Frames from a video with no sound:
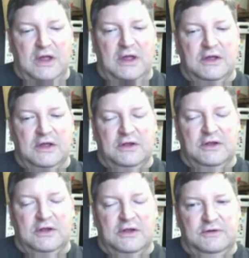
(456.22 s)

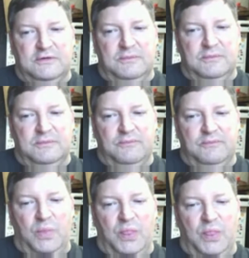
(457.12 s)
And
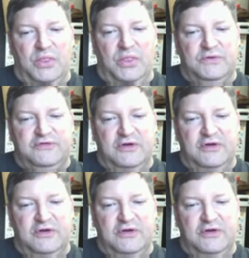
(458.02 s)
the